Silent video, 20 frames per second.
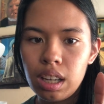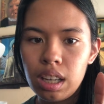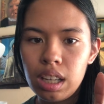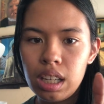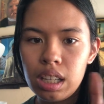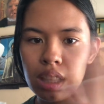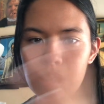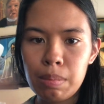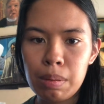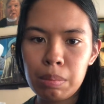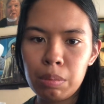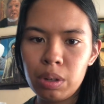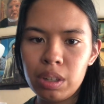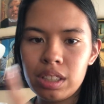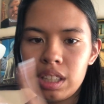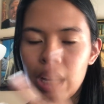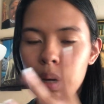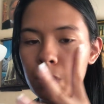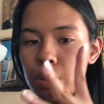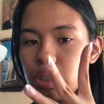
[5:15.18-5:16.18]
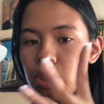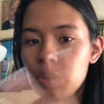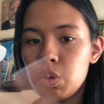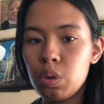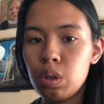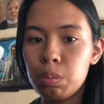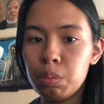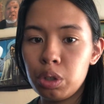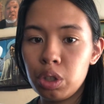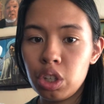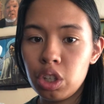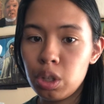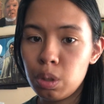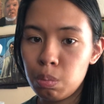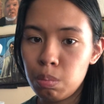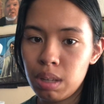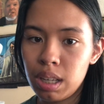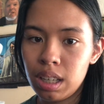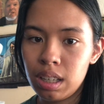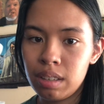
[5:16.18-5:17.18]
in the memories I was a normal
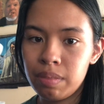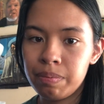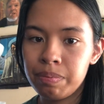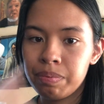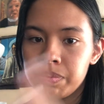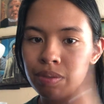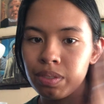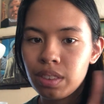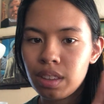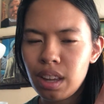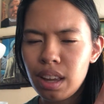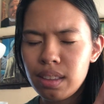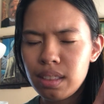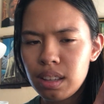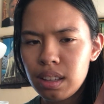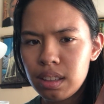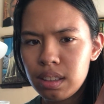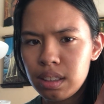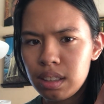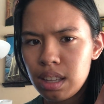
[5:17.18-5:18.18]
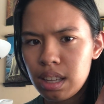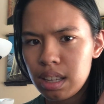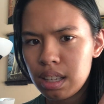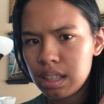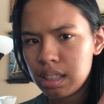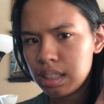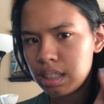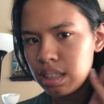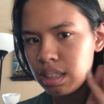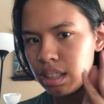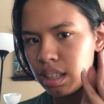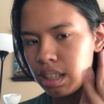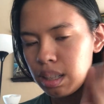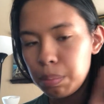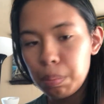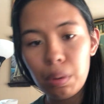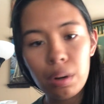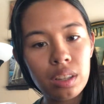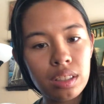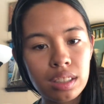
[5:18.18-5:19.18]
human, and then in the
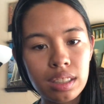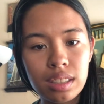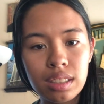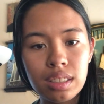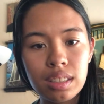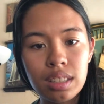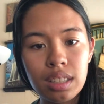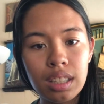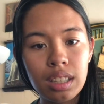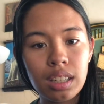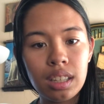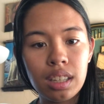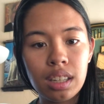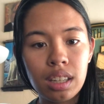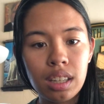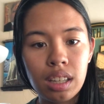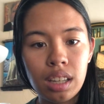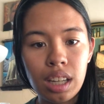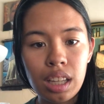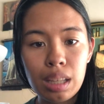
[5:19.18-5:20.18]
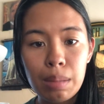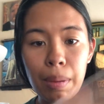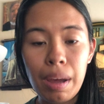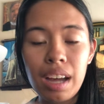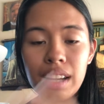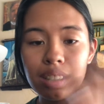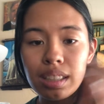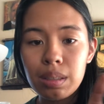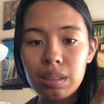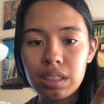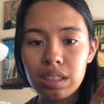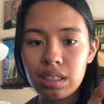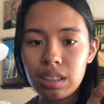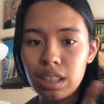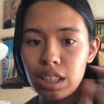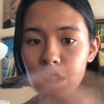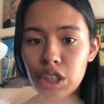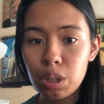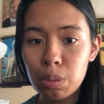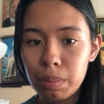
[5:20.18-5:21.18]
present, in the past I was
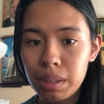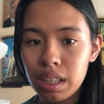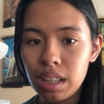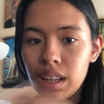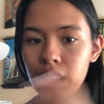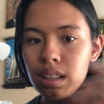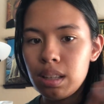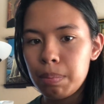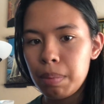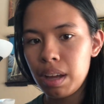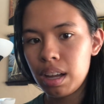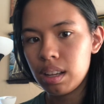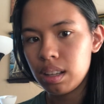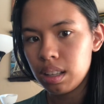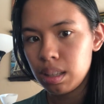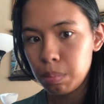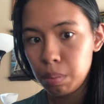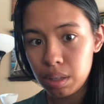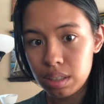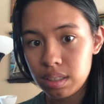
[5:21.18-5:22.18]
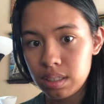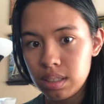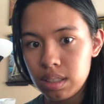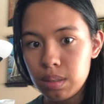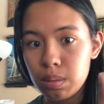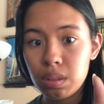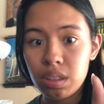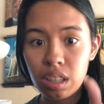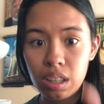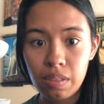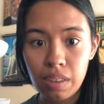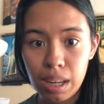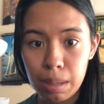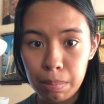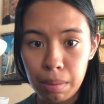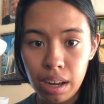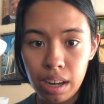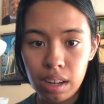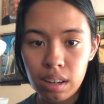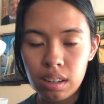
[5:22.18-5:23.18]
like human, in the present it was like a
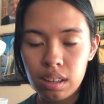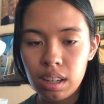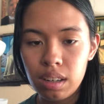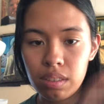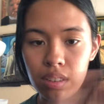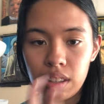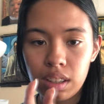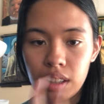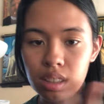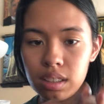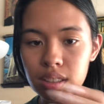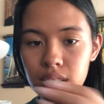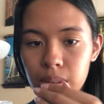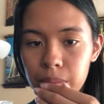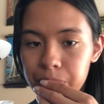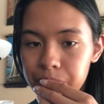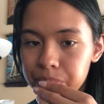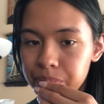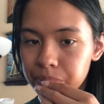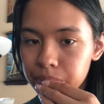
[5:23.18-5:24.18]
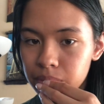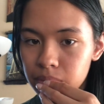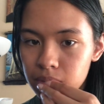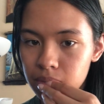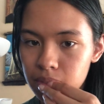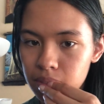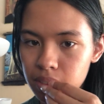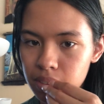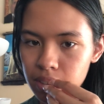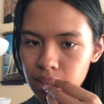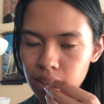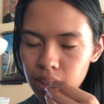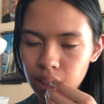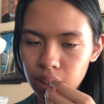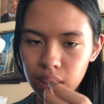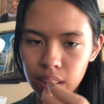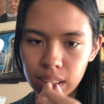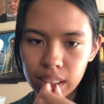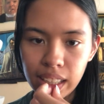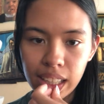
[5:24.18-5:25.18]
vampire after that. So
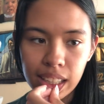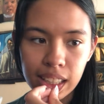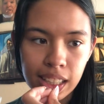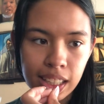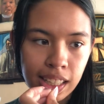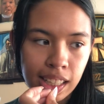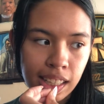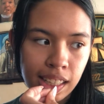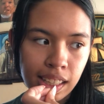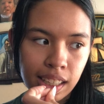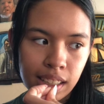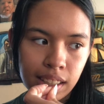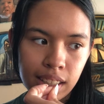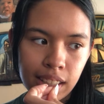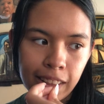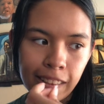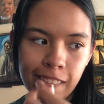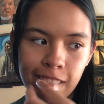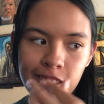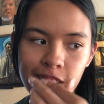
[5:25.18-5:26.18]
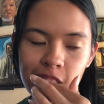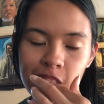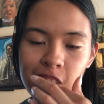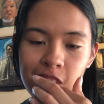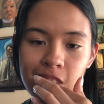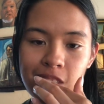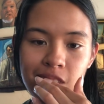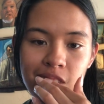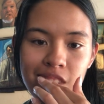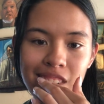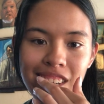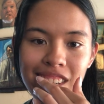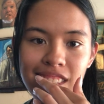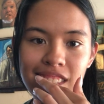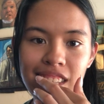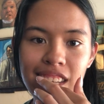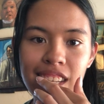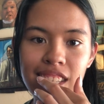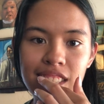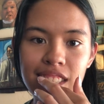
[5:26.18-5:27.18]
yeah, I guess
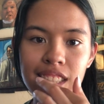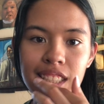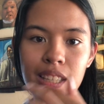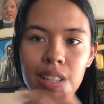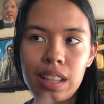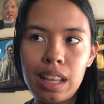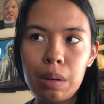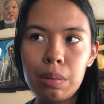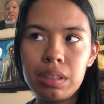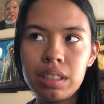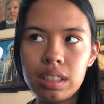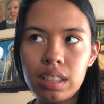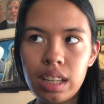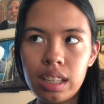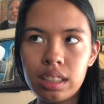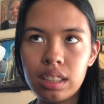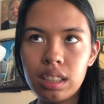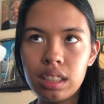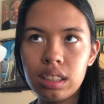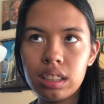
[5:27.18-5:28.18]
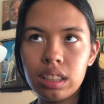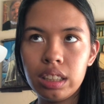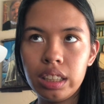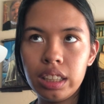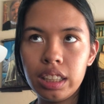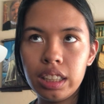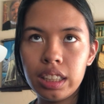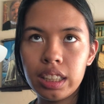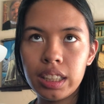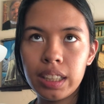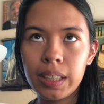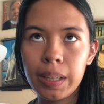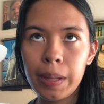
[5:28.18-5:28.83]
that was technically,